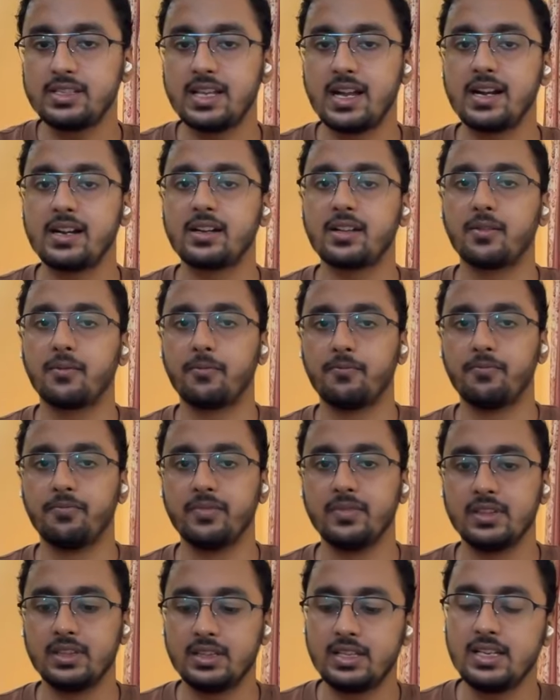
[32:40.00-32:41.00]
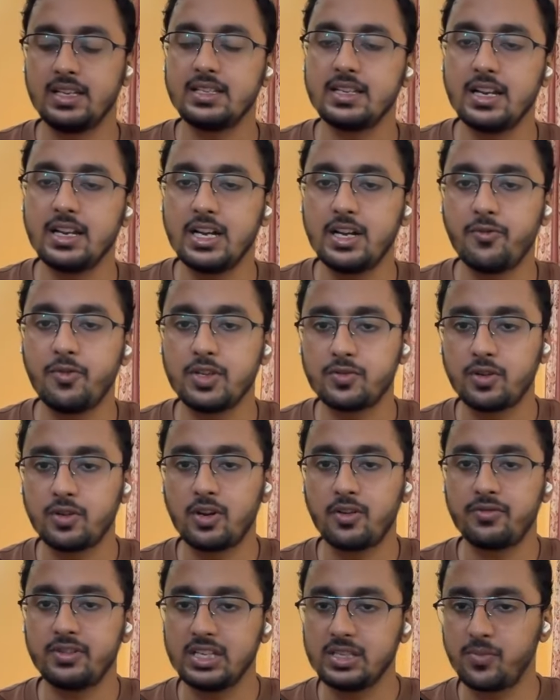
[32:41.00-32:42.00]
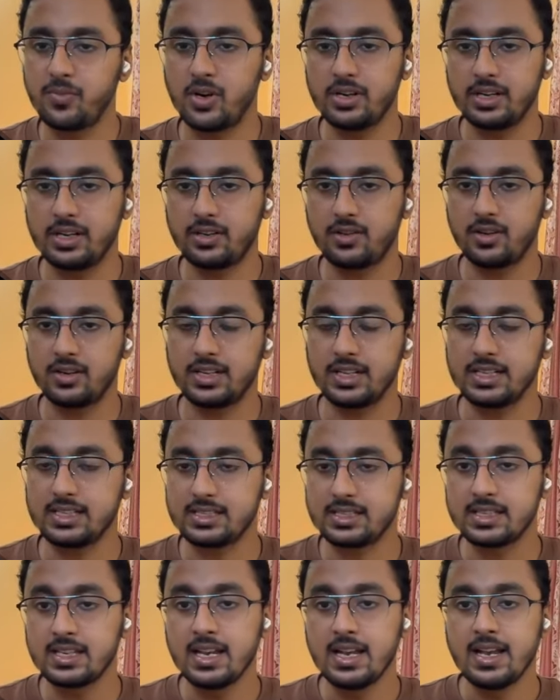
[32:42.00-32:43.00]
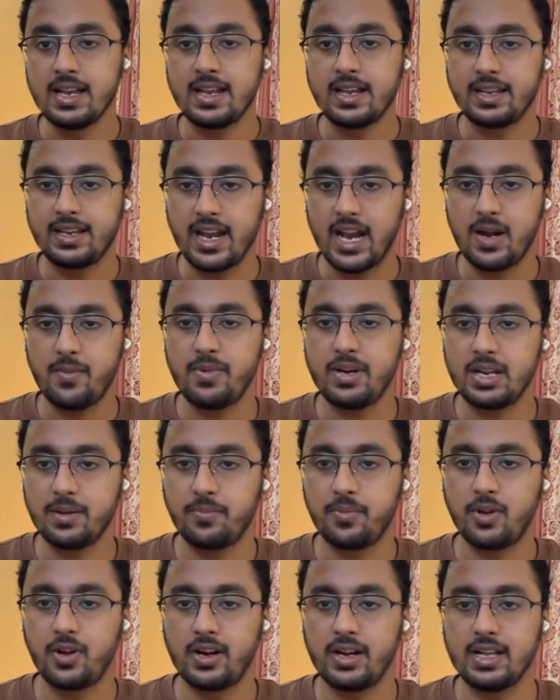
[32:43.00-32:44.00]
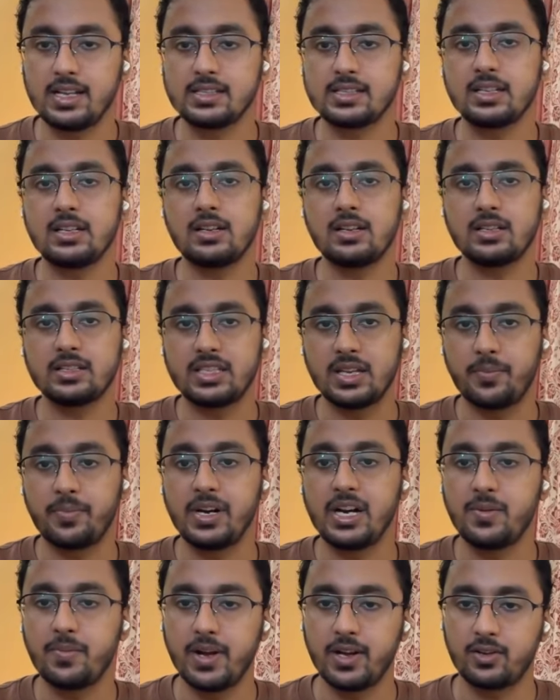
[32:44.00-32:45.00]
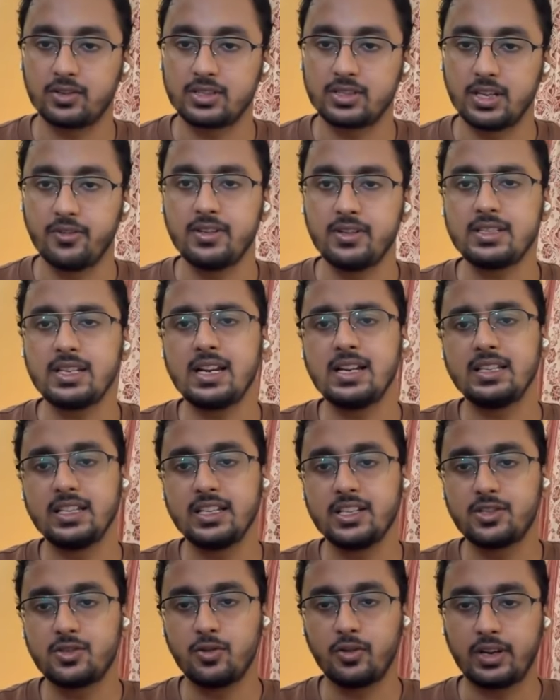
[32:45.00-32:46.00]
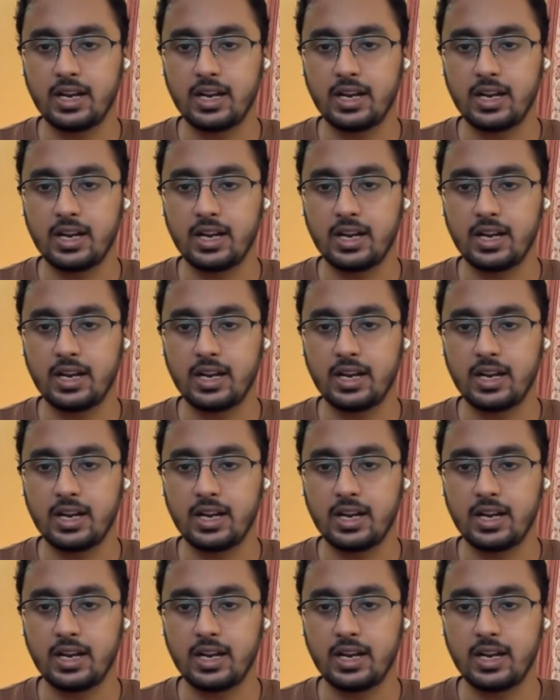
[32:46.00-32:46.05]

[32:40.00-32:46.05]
that the individual of these bonded contexts can be deployed as a separate microservice, and these two